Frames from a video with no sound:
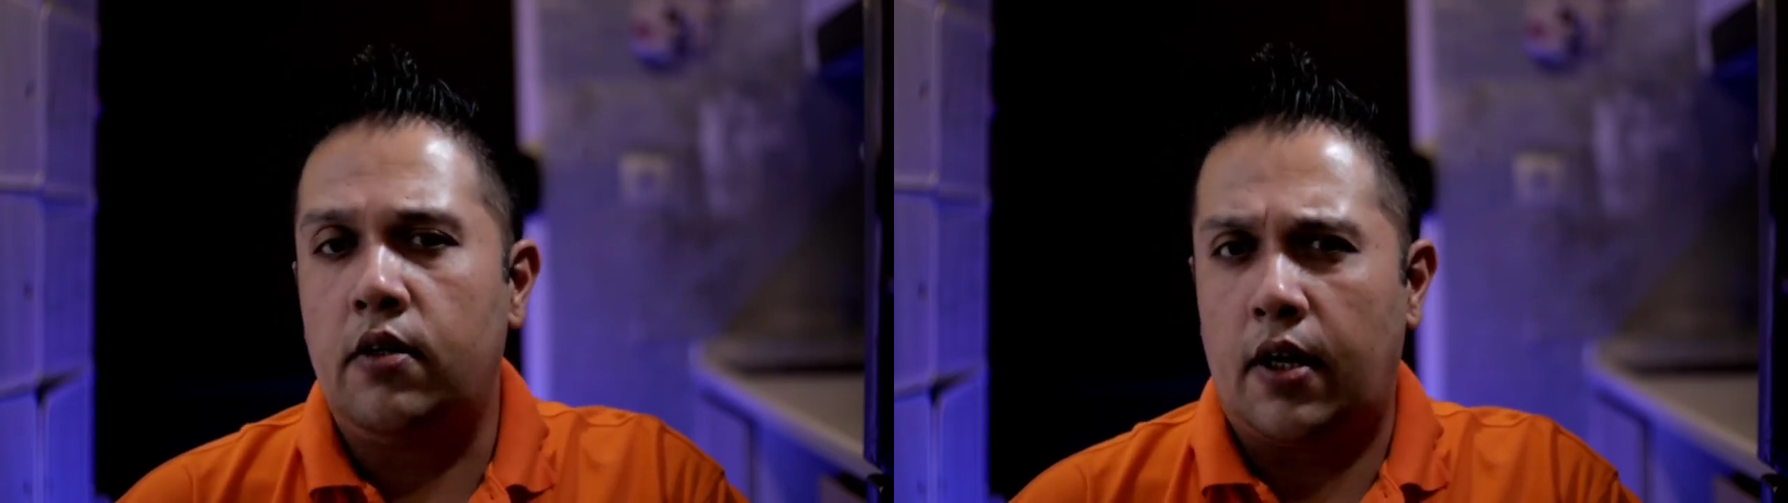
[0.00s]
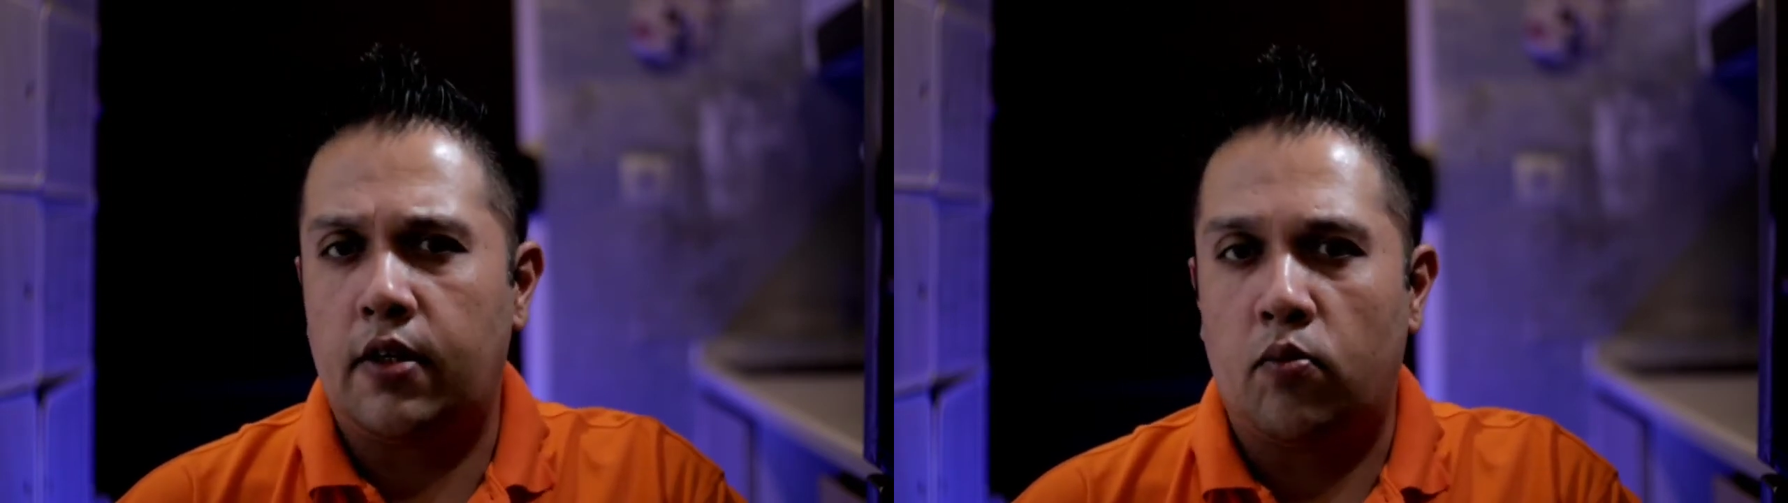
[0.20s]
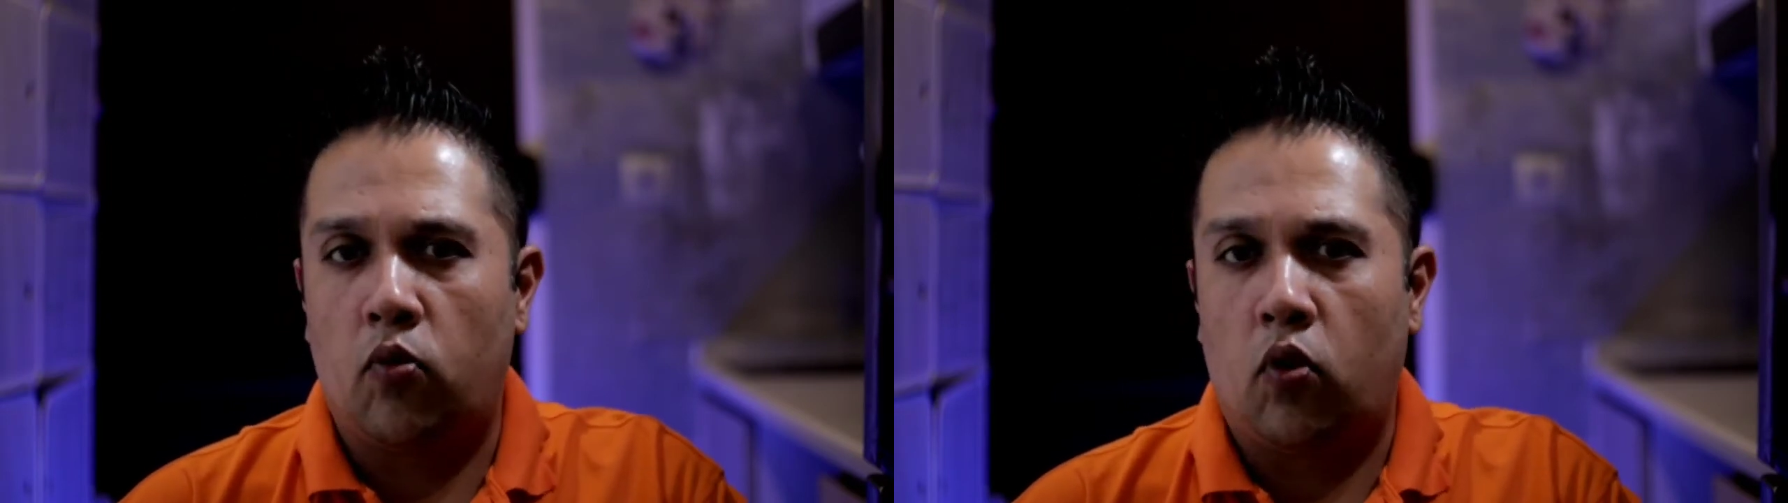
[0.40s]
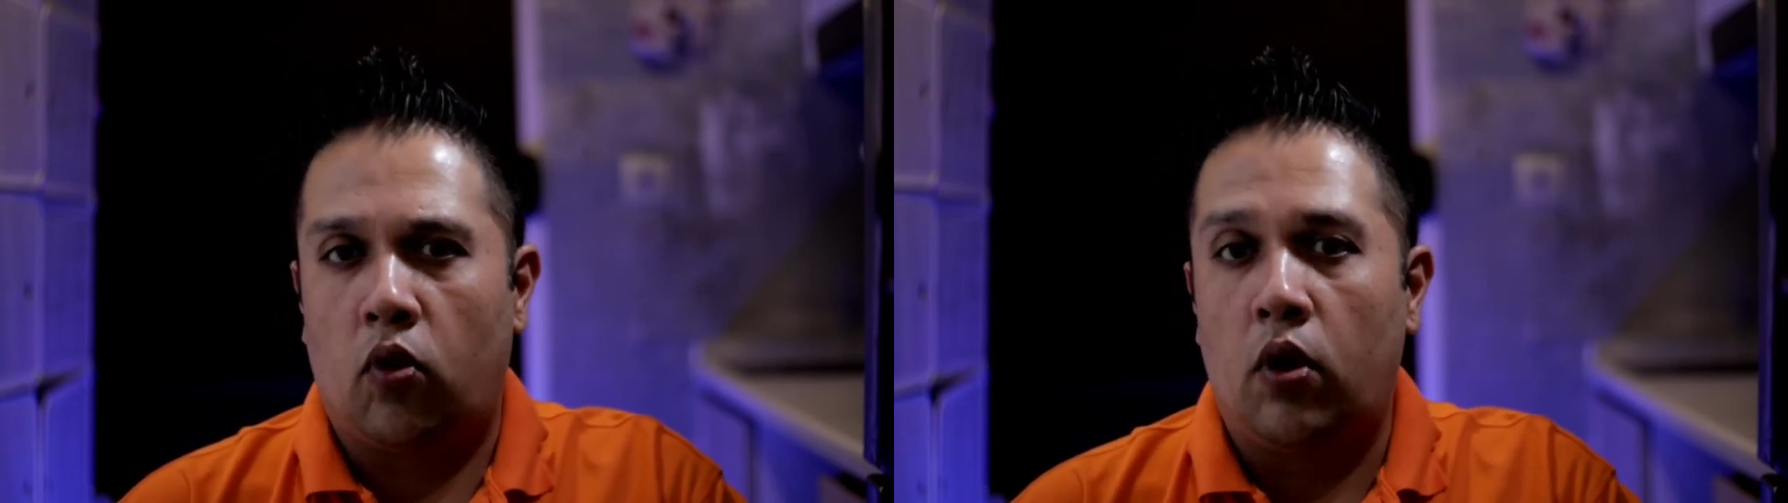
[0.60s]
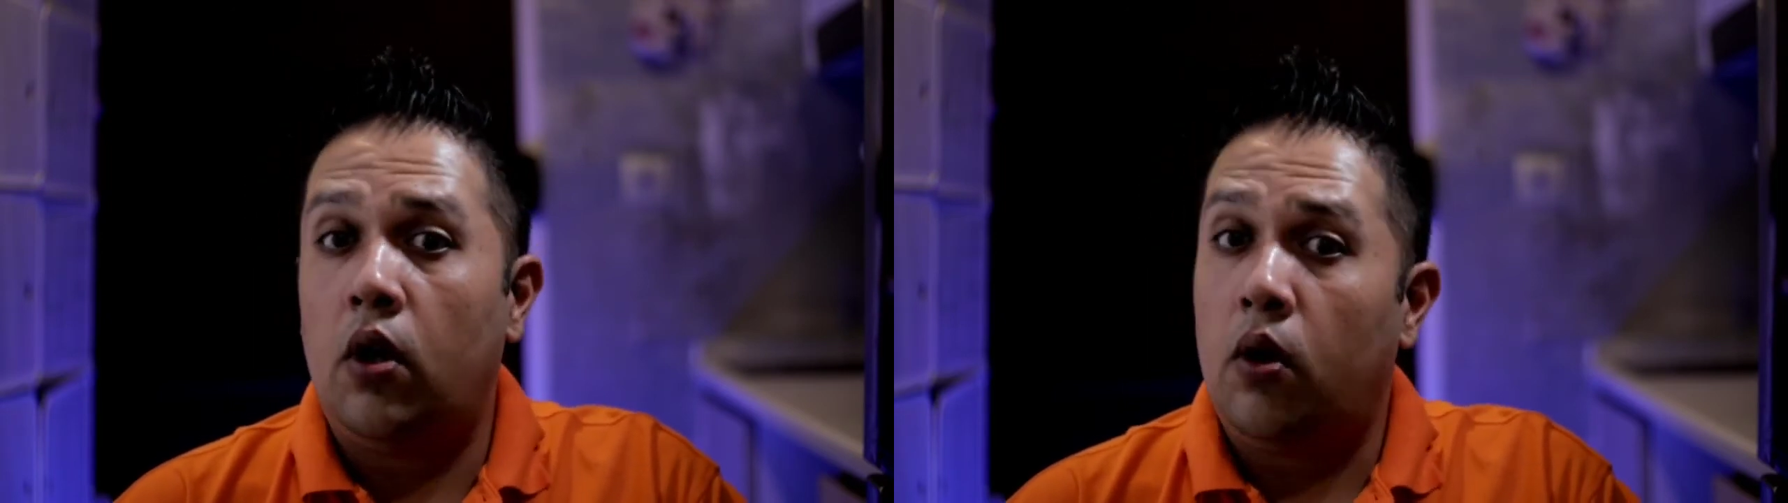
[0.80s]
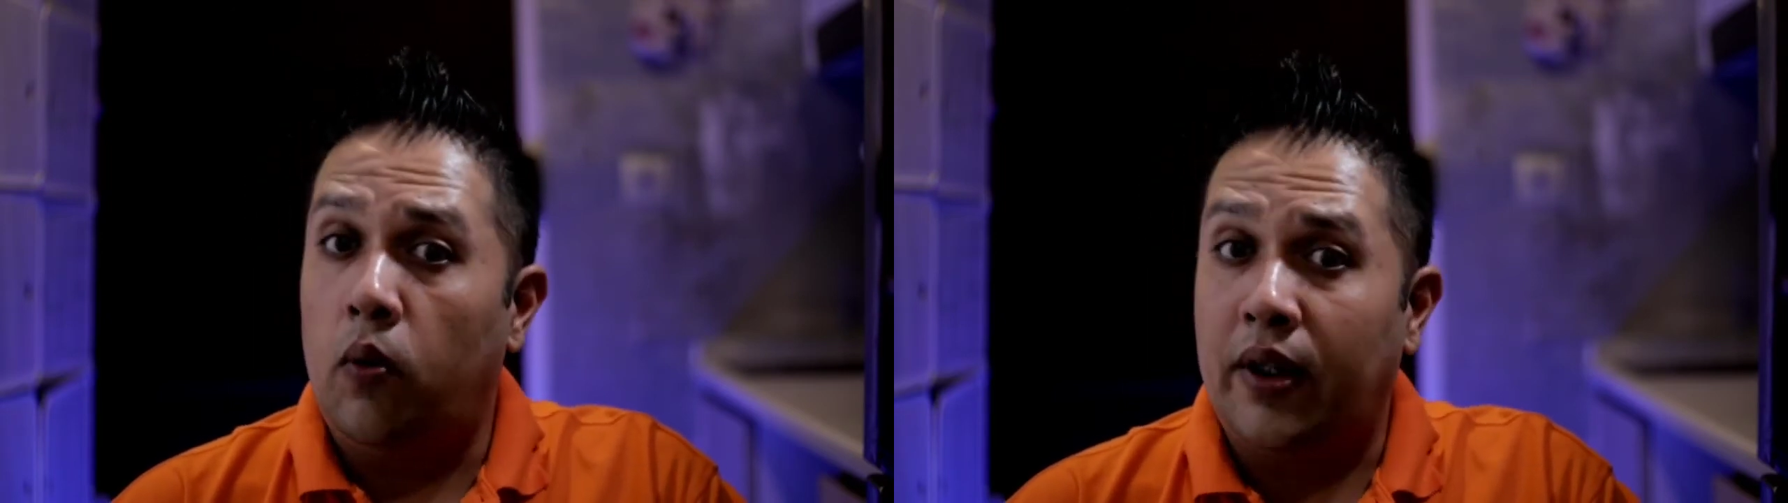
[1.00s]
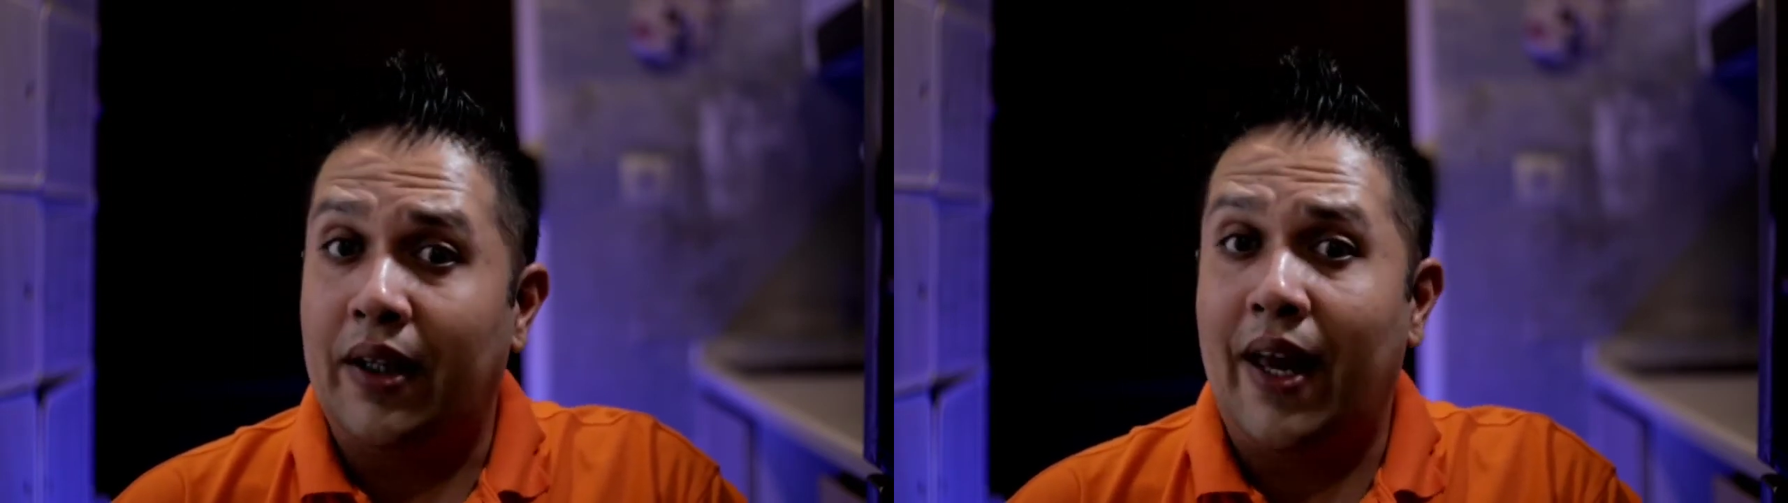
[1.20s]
Jason Moore? Well,